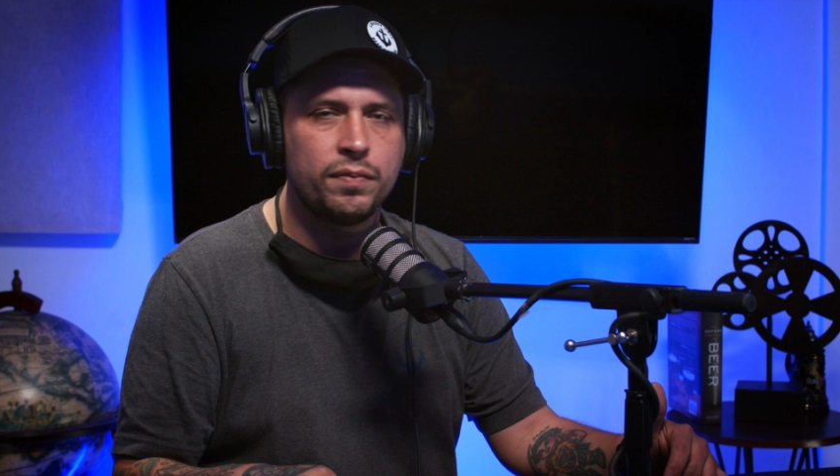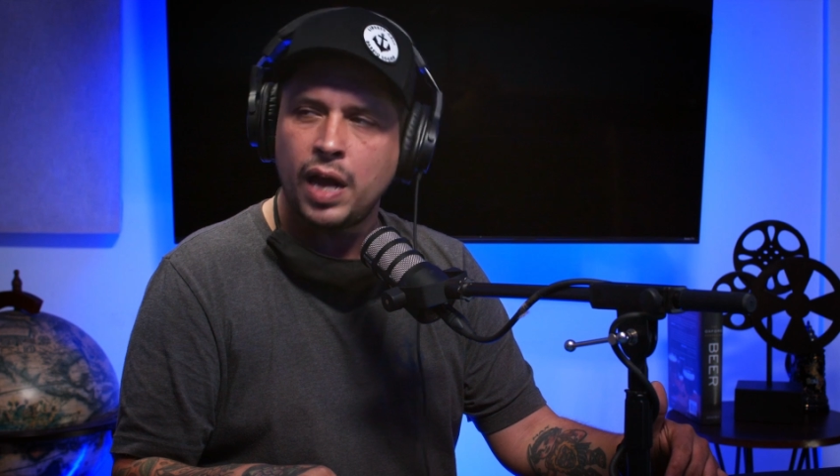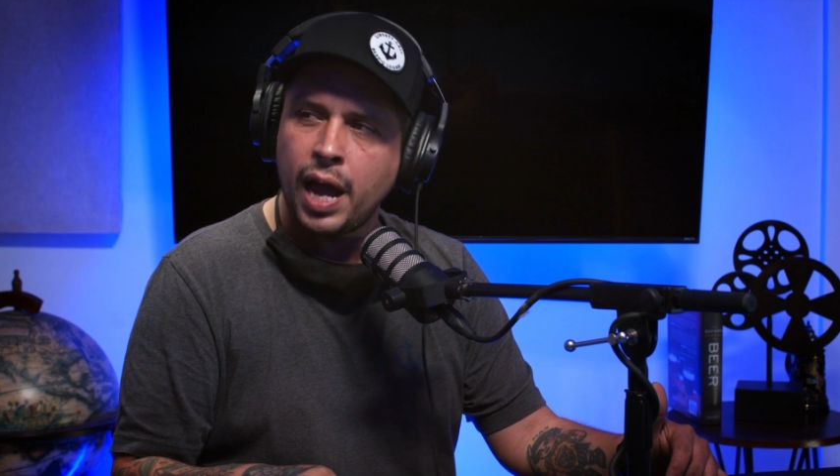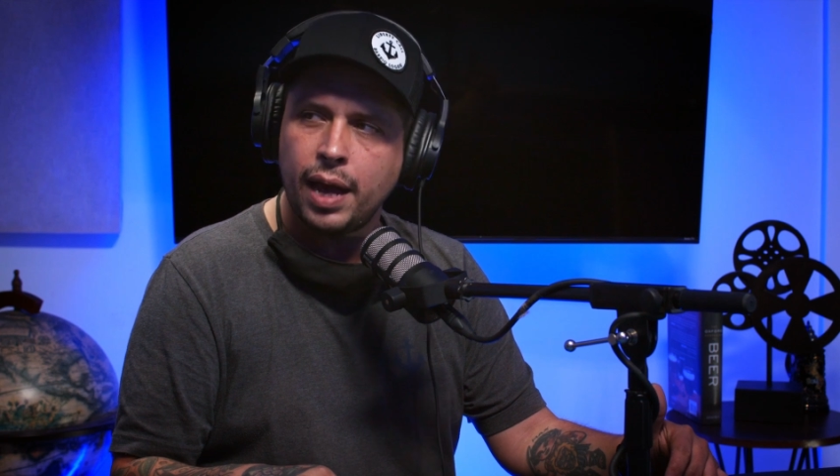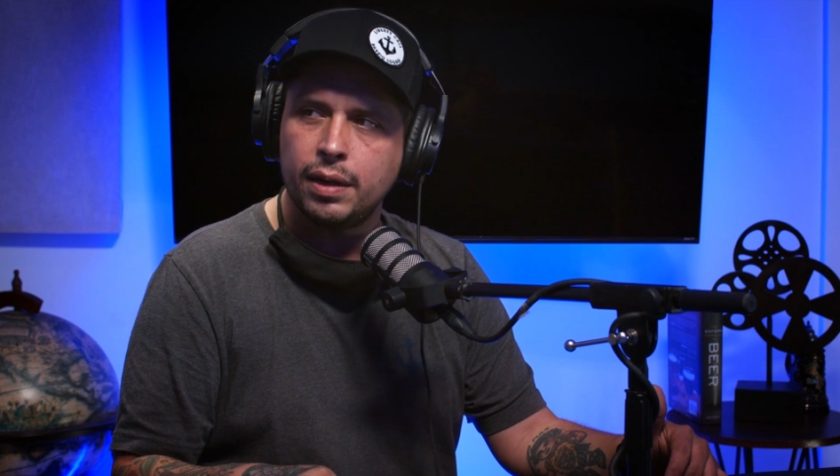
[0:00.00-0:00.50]

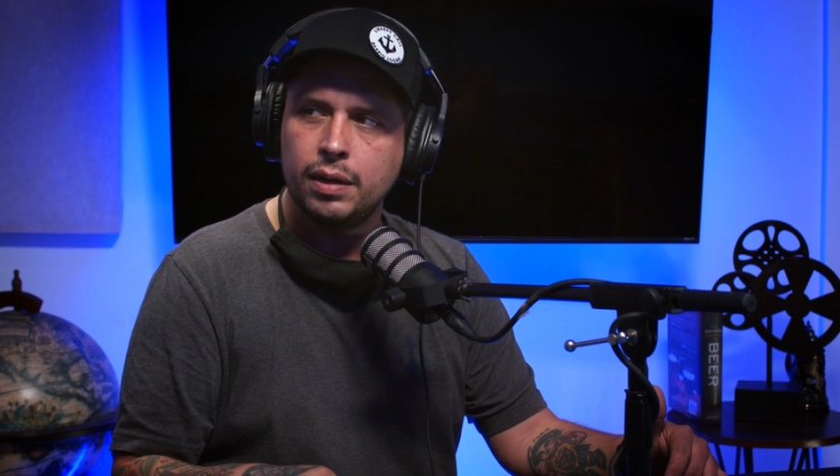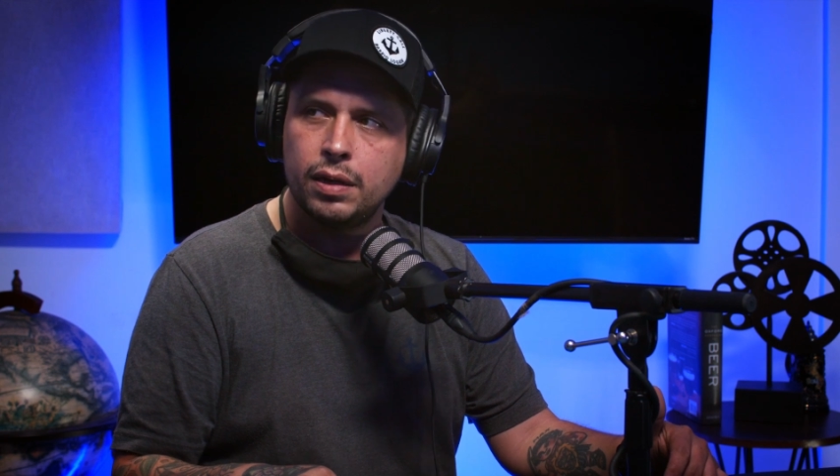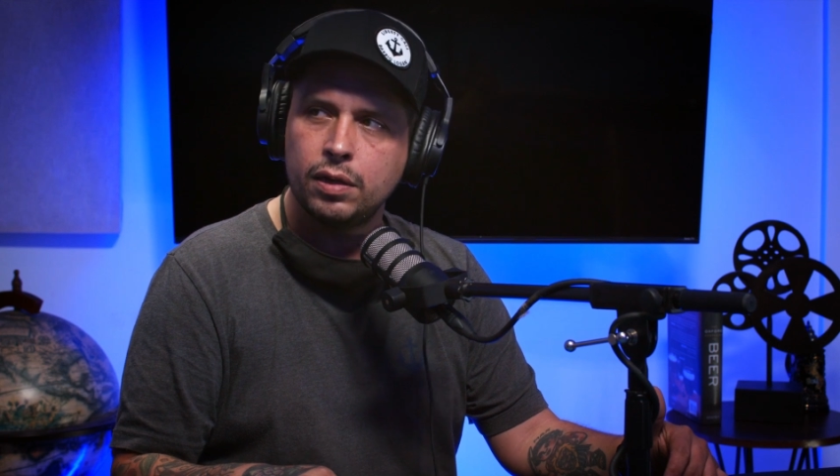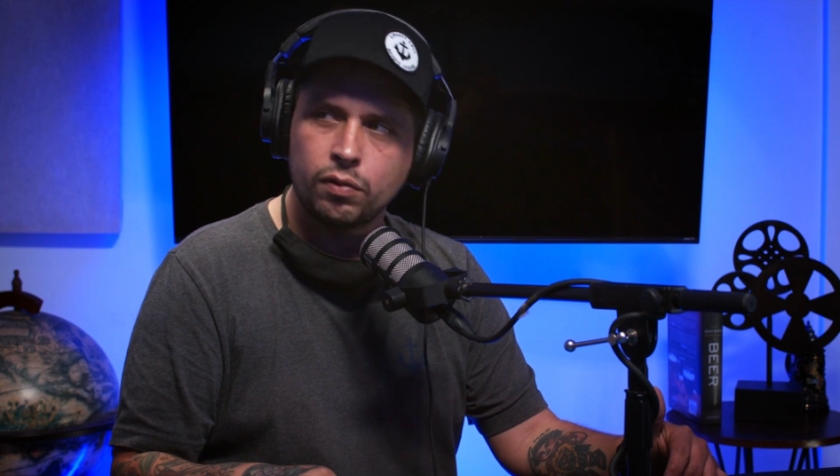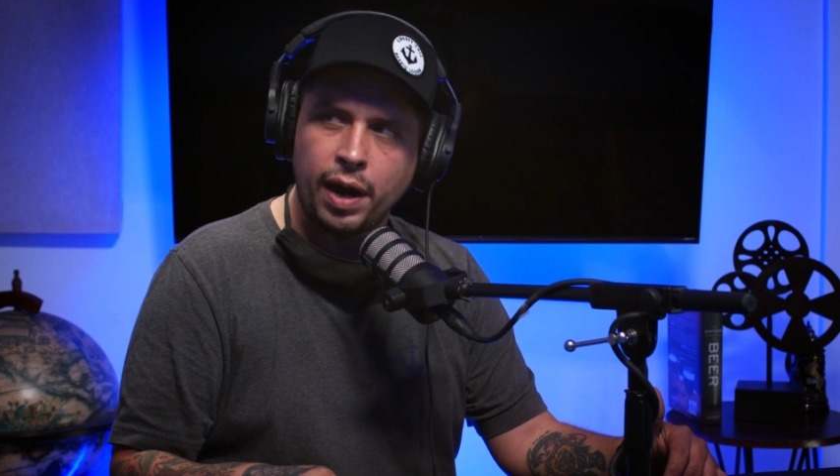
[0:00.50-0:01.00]
not
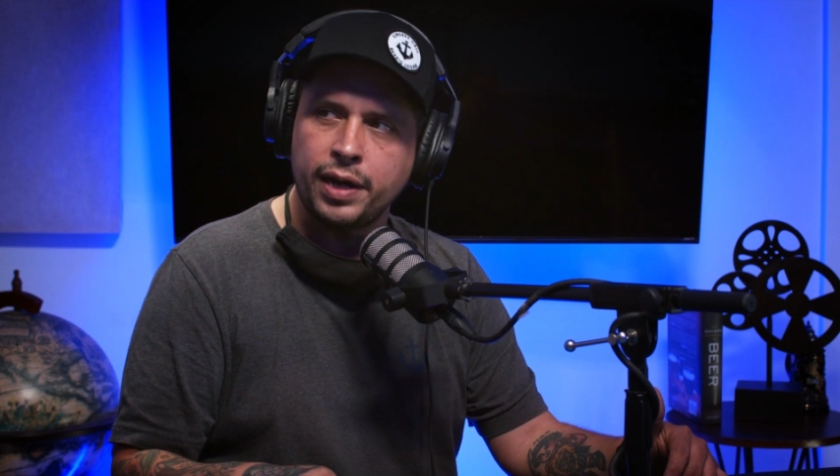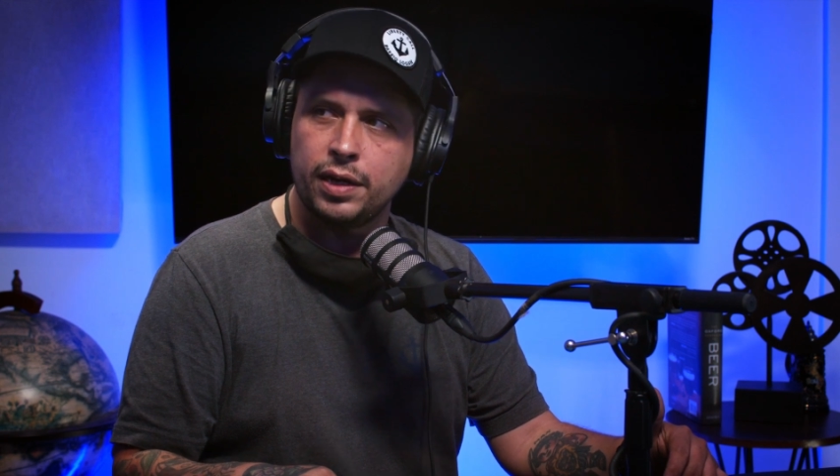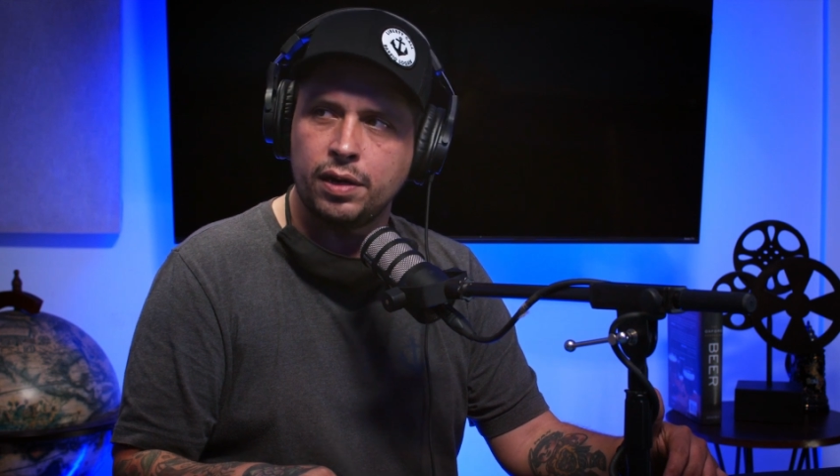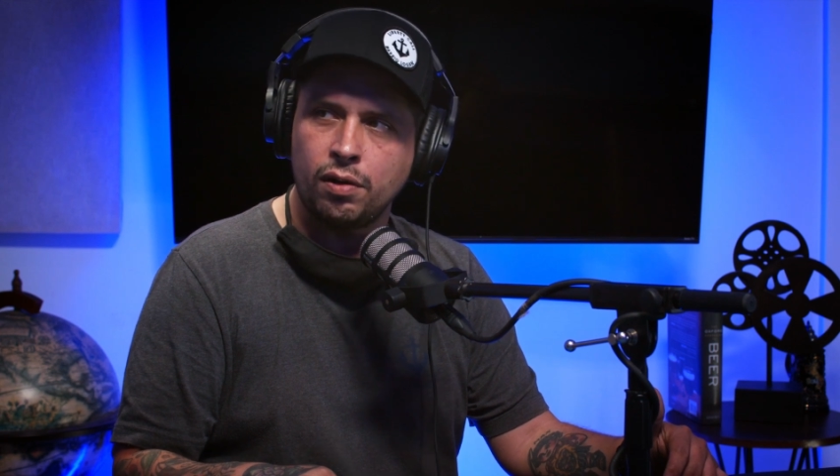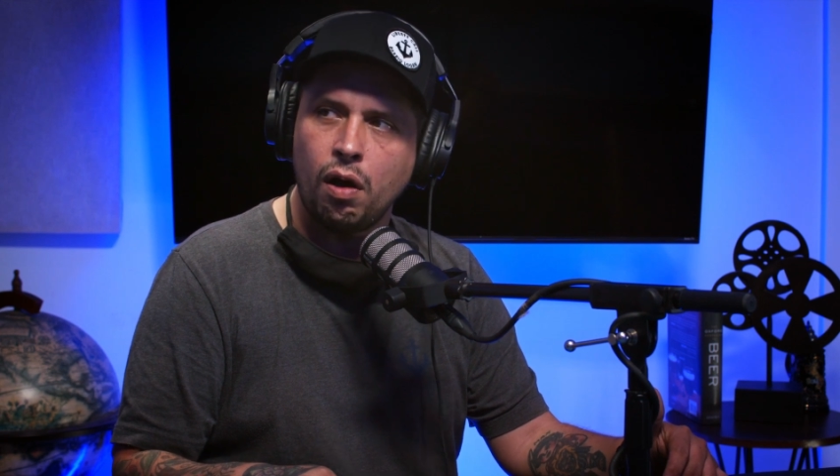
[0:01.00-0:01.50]

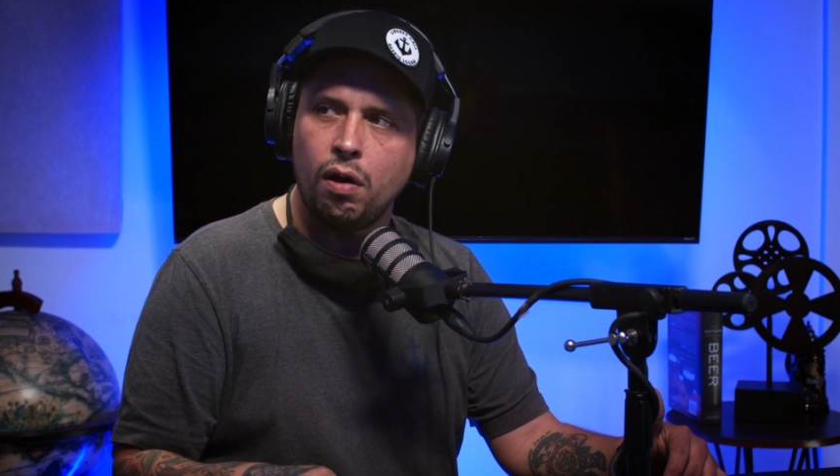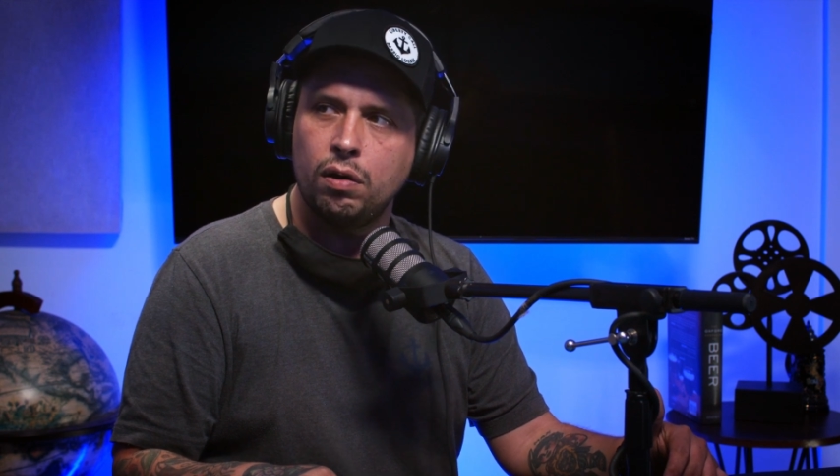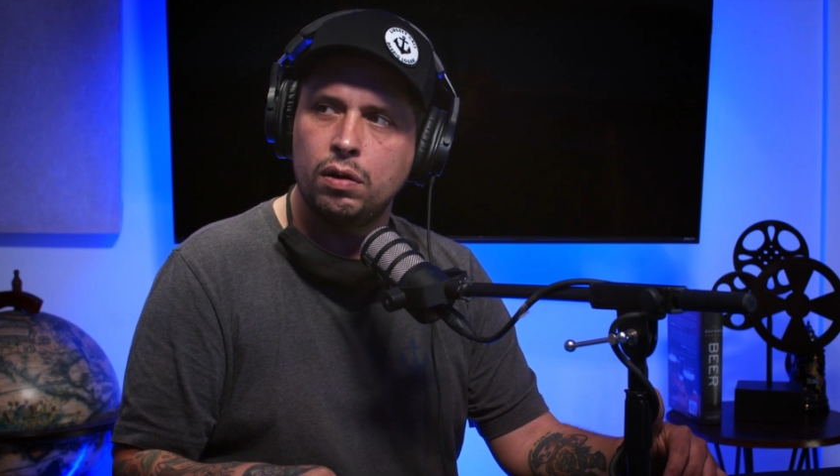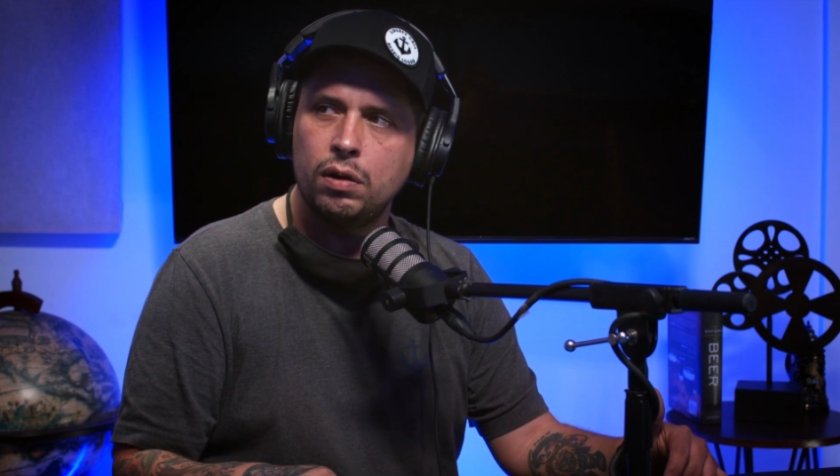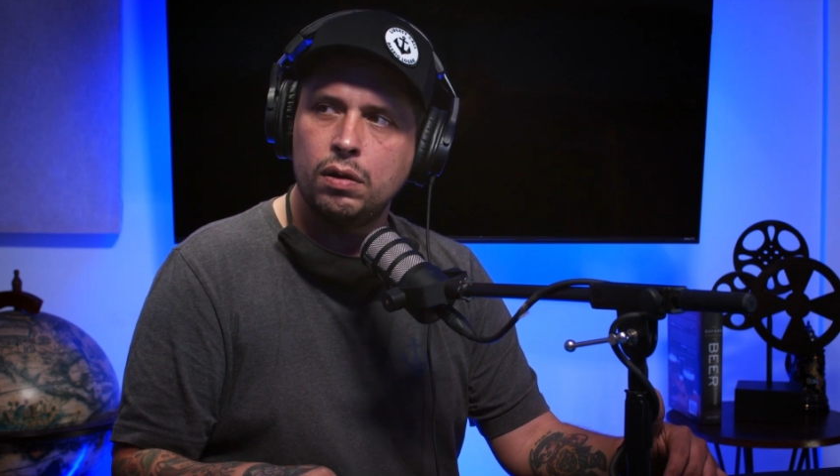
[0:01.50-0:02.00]
grinded at all.